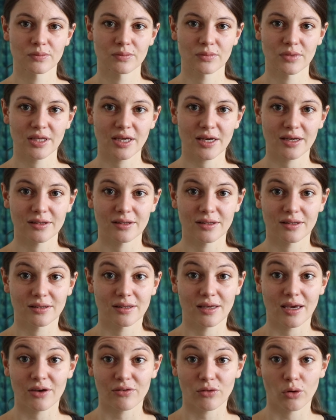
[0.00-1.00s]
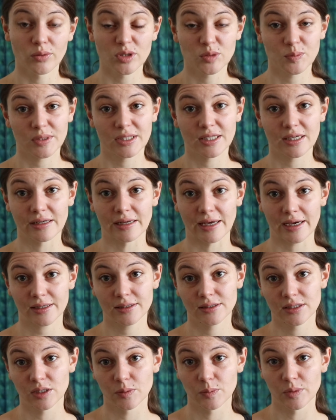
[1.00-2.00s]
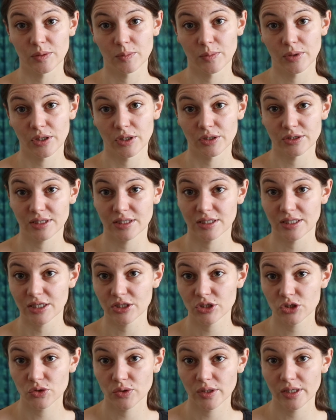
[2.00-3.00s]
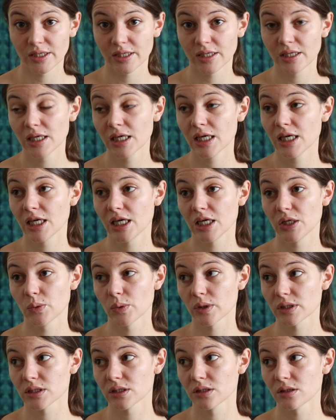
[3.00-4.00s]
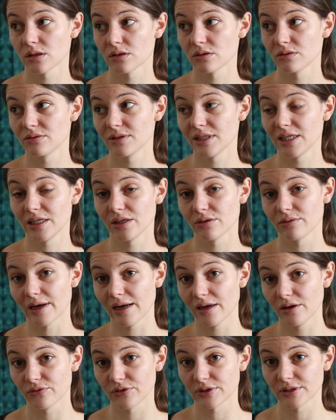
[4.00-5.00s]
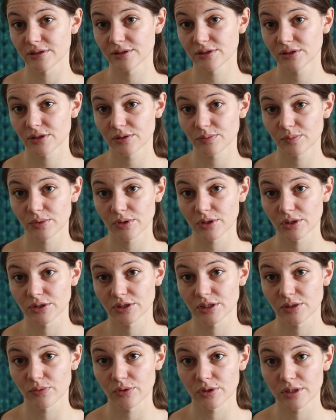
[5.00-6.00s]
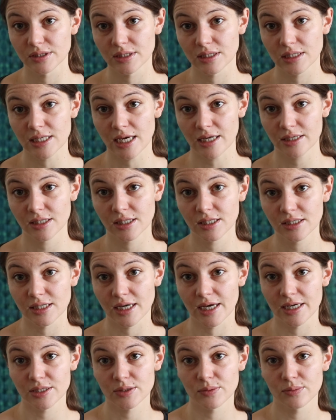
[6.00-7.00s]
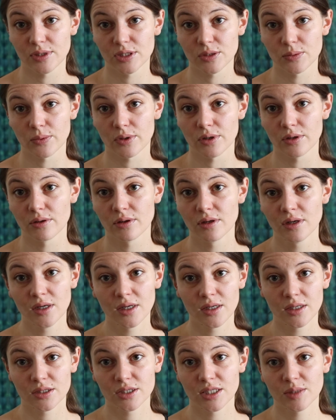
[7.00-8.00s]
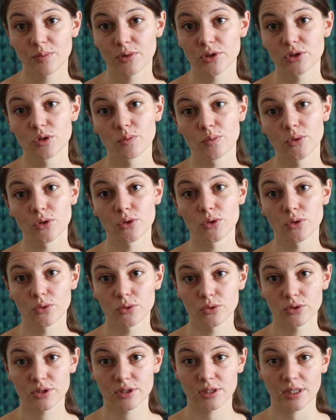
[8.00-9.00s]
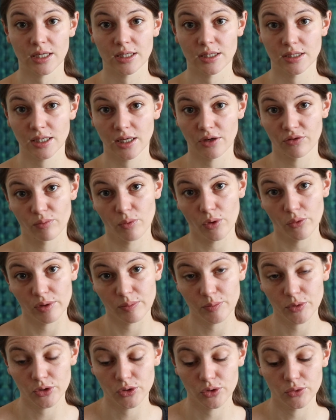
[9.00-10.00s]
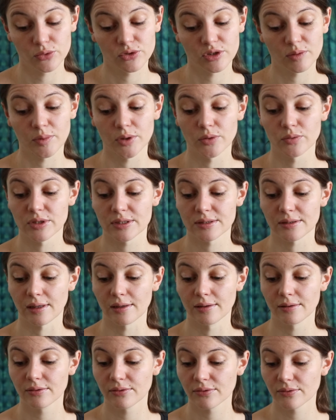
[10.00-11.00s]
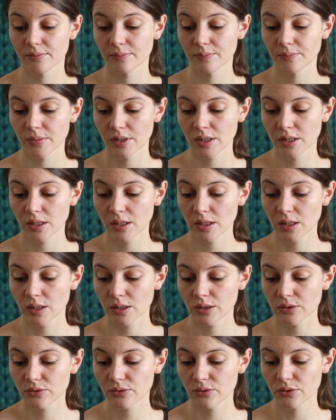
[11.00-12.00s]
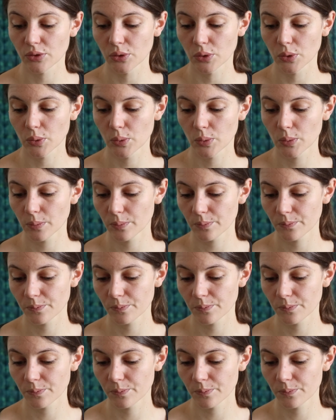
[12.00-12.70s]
yeah, they have always been neglected a bit, because industrially it was not really relevant, because there were the synthetic dyes which were cheaper to produce and gave more reproducible results. So